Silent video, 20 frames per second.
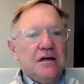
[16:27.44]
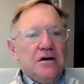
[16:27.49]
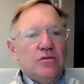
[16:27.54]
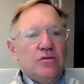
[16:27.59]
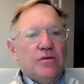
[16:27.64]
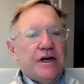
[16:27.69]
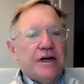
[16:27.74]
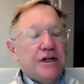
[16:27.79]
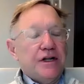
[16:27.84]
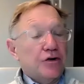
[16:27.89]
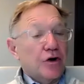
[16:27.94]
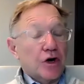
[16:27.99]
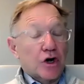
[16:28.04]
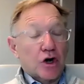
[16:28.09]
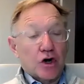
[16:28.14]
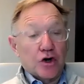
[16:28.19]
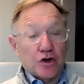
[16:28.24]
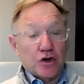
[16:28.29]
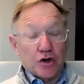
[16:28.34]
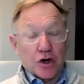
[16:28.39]
when
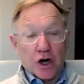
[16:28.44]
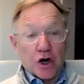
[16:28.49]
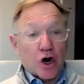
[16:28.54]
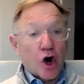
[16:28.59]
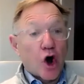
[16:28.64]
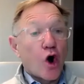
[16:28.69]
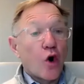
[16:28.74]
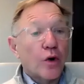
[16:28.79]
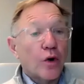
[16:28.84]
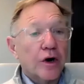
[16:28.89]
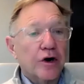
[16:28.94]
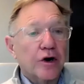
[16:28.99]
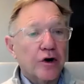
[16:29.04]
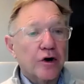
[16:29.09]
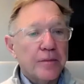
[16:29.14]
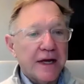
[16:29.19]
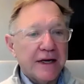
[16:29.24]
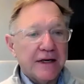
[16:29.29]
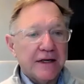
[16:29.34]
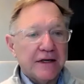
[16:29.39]
either a coworker
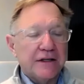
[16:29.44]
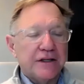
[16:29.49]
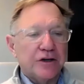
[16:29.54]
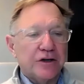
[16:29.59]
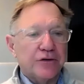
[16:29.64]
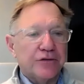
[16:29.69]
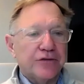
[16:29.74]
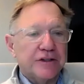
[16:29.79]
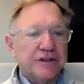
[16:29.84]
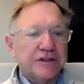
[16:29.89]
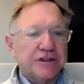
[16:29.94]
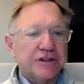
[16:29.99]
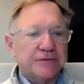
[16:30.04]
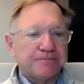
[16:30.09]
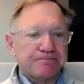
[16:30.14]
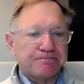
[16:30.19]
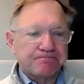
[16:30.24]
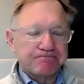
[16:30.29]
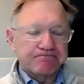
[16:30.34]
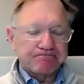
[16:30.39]
made a
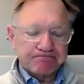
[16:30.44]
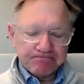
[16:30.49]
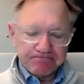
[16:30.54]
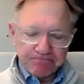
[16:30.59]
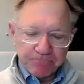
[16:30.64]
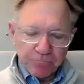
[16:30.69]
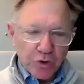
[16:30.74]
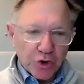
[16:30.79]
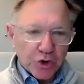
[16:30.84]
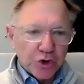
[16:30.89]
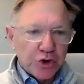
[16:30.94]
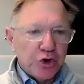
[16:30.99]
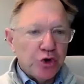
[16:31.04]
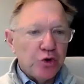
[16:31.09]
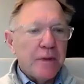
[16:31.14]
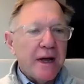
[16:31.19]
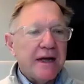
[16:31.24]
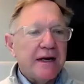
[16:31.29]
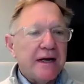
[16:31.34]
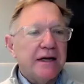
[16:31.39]
difference, you
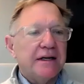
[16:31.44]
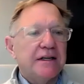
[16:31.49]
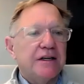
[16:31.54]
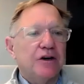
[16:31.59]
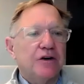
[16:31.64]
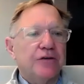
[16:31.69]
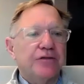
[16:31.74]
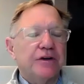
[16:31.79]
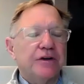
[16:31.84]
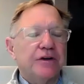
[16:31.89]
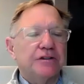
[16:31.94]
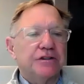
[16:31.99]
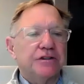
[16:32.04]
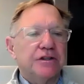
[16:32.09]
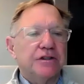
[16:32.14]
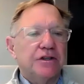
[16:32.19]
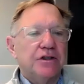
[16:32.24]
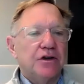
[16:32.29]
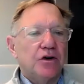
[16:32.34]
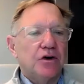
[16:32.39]
made a
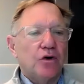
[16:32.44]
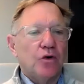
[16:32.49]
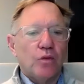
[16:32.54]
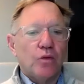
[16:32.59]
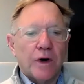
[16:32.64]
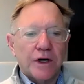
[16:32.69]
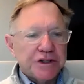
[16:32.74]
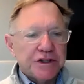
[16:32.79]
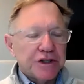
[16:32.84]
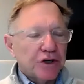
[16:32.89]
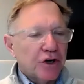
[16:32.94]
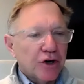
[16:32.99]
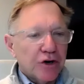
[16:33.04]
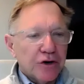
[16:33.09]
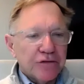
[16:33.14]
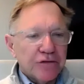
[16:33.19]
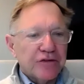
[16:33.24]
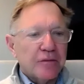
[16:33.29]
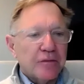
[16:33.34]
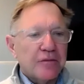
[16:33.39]
difference, what you
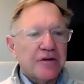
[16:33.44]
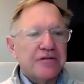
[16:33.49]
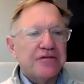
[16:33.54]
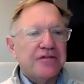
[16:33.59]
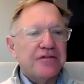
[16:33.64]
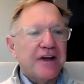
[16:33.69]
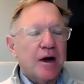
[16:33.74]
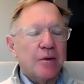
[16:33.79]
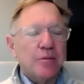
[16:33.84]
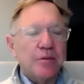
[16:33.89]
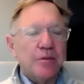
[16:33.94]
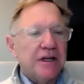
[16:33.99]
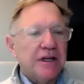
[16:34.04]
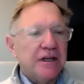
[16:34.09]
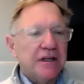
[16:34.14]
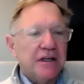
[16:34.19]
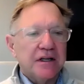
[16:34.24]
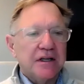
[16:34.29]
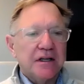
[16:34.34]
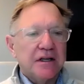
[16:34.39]
heard from a
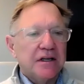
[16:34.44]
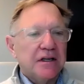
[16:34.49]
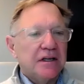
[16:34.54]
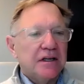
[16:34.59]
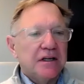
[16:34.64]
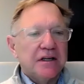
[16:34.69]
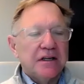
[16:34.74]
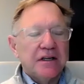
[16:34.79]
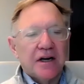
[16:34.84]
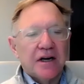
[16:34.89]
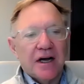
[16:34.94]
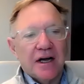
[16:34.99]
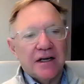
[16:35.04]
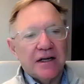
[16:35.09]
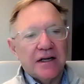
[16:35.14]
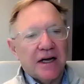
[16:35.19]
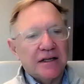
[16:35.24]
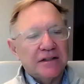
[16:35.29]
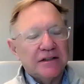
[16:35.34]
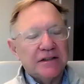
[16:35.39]
family.
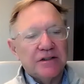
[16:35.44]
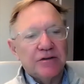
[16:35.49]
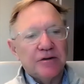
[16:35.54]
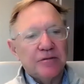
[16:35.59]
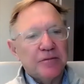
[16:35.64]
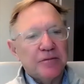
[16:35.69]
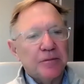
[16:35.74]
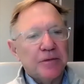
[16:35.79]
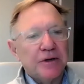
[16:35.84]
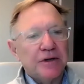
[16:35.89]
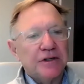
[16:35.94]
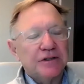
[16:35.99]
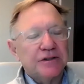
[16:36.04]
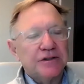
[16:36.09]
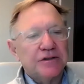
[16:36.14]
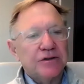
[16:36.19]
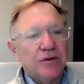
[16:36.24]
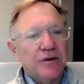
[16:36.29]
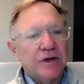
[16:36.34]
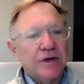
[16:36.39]
I still remember the
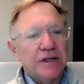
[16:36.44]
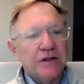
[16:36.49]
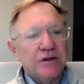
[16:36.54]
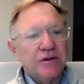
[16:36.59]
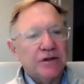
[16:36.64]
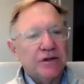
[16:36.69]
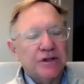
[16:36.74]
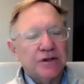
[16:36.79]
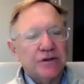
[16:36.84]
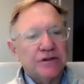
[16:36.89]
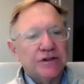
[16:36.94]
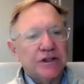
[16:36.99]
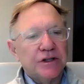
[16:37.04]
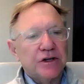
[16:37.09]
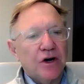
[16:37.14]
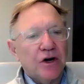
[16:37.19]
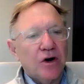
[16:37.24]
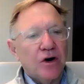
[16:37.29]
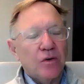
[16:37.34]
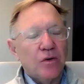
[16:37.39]
story years
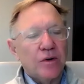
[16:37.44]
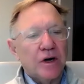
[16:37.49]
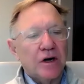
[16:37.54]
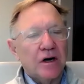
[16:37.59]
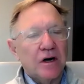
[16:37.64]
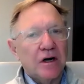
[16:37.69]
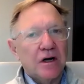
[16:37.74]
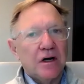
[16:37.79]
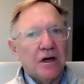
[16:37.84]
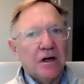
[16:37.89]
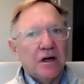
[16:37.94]
ago where